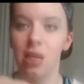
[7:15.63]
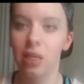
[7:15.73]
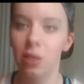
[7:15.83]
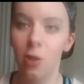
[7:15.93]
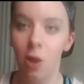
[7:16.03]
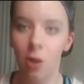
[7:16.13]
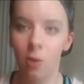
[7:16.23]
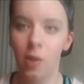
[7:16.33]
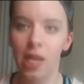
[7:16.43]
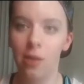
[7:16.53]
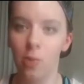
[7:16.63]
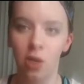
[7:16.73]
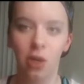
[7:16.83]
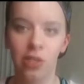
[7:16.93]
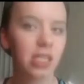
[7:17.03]
little hallway where
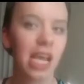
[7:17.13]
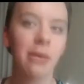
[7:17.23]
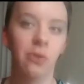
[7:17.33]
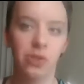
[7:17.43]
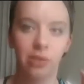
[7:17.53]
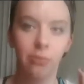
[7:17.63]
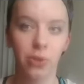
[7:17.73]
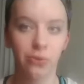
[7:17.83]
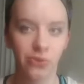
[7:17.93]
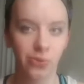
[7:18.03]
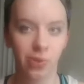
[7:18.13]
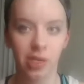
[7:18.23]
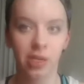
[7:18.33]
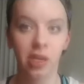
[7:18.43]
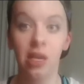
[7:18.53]
all the tables and booths
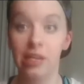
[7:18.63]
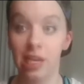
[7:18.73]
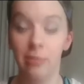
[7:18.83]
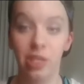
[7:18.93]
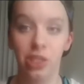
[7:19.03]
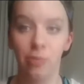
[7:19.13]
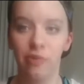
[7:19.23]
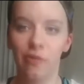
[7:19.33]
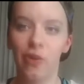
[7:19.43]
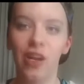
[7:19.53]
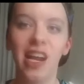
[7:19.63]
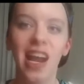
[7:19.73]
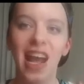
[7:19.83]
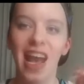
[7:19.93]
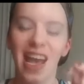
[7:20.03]
were that I mentioned before,
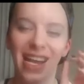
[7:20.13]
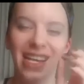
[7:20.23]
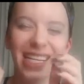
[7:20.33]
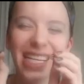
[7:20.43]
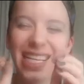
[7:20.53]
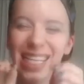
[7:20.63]
and I like,